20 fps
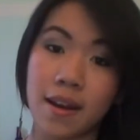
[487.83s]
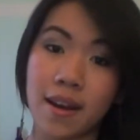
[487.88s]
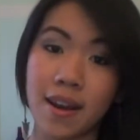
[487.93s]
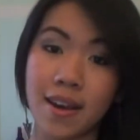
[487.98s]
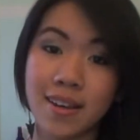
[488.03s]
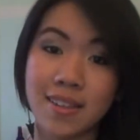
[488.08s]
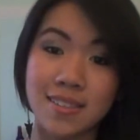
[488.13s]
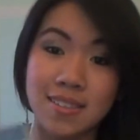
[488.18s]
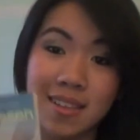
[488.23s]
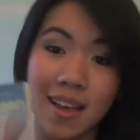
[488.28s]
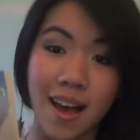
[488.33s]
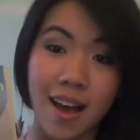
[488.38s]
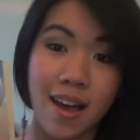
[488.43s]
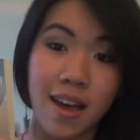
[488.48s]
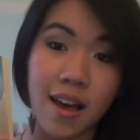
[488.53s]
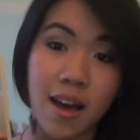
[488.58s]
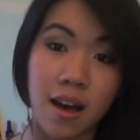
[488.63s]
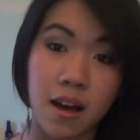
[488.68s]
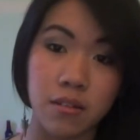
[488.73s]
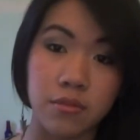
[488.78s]
Next, I
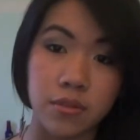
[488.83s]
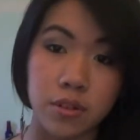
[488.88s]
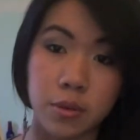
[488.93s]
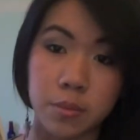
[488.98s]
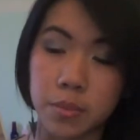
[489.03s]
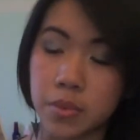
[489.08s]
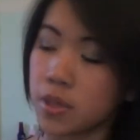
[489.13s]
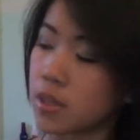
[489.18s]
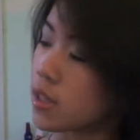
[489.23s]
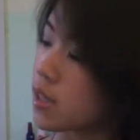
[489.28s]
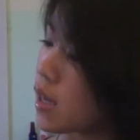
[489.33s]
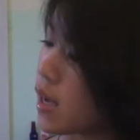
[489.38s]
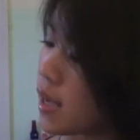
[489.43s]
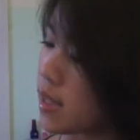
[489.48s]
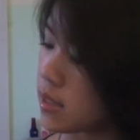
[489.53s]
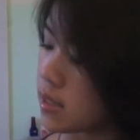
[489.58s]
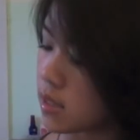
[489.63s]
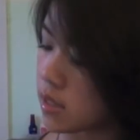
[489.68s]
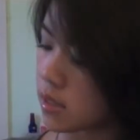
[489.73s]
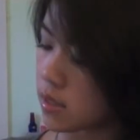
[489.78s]
have a book,
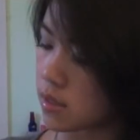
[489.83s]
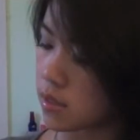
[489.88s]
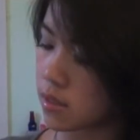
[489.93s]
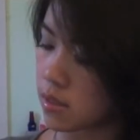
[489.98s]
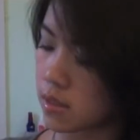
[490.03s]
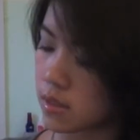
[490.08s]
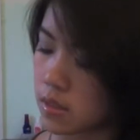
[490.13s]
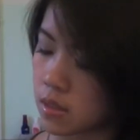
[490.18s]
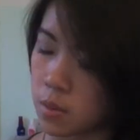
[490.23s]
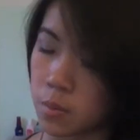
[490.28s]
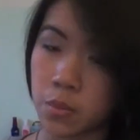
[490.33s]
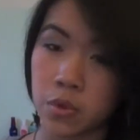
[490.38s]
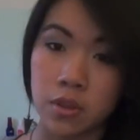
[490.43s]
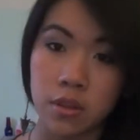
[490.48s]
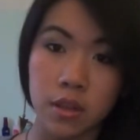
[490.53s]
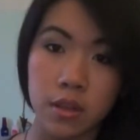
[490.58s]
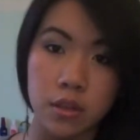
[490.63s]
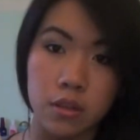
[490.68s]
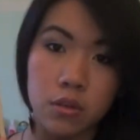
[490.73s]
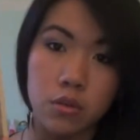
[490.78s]
and this is Someone
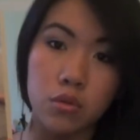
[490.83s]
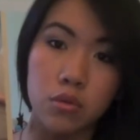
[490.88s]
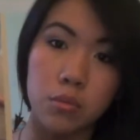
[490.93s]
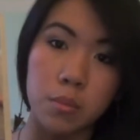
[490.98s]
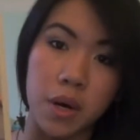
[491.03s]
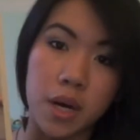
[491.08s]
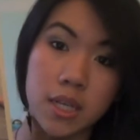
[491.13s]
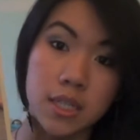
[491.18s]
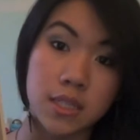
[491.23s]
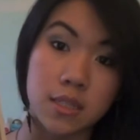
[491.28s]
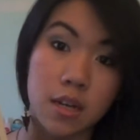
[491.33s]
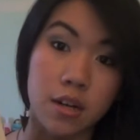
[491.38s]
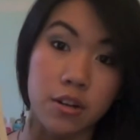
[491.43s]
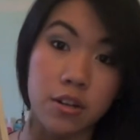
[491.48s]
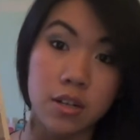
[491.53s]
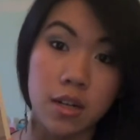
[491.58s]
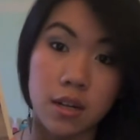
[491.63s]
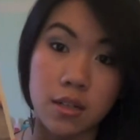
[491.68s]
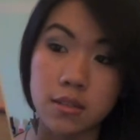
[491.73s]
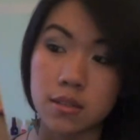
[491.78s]
Like You by
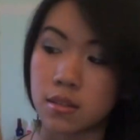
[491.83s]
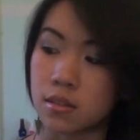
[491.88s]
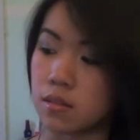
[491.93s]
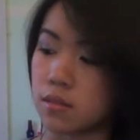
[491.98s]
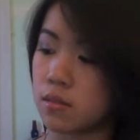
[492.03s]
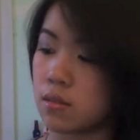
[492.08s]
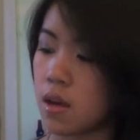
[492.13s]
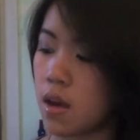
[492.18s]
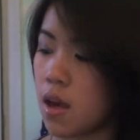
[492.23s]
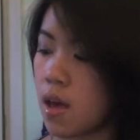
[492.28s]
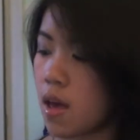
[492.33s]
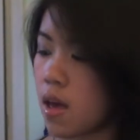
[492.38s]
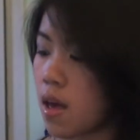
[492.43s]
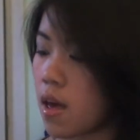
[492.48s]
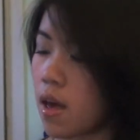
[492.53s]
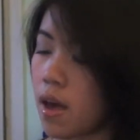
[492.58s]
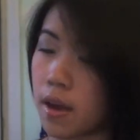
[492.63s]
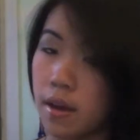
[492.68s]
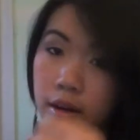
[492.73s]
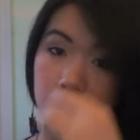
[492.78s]
Sarah Dessen,
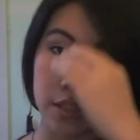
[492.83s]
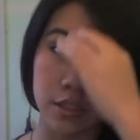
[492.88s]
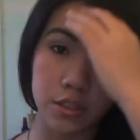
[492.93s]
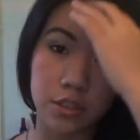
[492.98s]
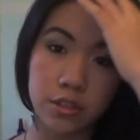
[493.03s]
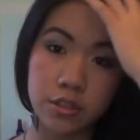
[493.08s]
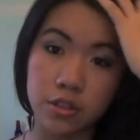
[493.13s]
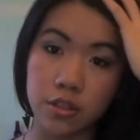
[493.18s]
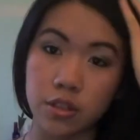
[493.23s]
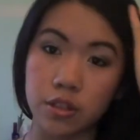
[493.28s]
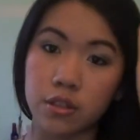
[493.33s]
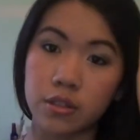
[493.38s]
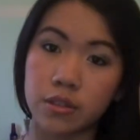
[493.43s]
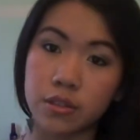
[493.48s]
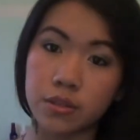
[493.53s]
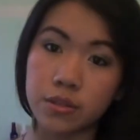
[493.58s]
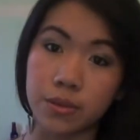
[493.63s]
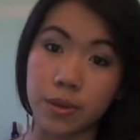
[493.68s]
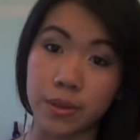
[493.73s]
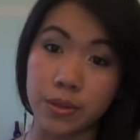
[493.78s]
and I just started
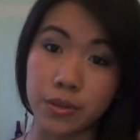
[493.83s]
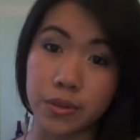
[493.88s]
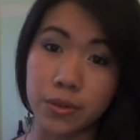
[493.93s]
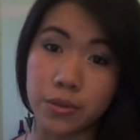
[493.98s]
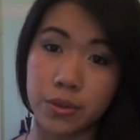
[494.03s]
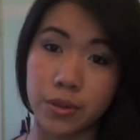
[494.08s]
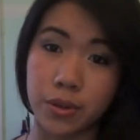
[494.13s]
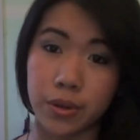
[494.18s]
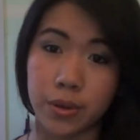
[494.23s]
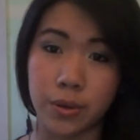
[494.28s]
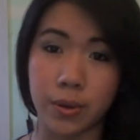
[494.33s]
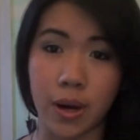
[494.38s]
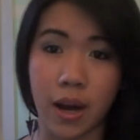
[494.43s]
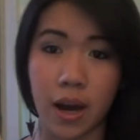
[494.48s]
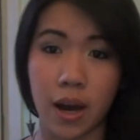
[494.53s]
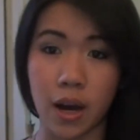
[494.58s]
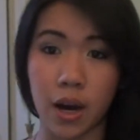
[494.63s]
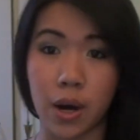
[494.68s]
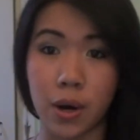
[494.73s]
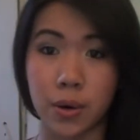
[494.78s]
it, so I don't know
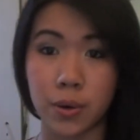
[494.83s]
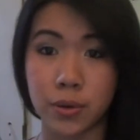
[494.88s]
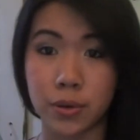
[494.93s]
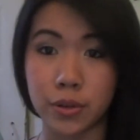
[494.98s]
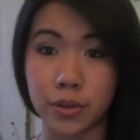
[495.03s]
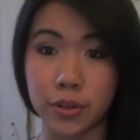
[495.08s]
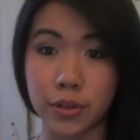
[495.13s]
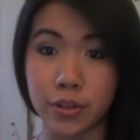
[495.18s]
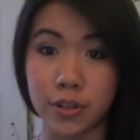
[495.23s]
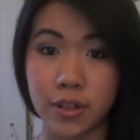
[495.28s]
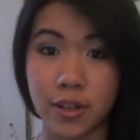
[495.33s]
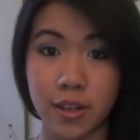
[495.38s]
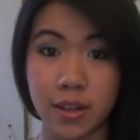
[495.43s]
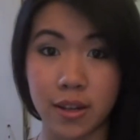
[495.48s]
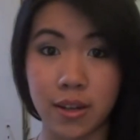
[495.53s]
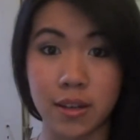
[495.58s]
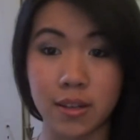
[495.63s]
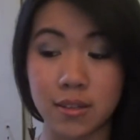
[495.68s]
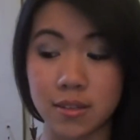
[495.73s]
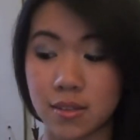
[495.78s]
how good
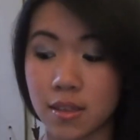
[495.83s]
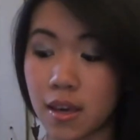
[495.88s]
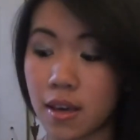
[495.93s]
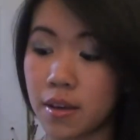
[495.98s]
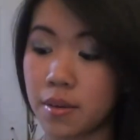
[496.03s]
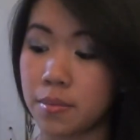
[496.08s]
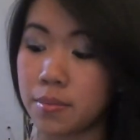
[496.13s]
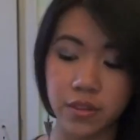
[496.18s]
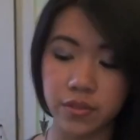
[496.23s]
it is yet.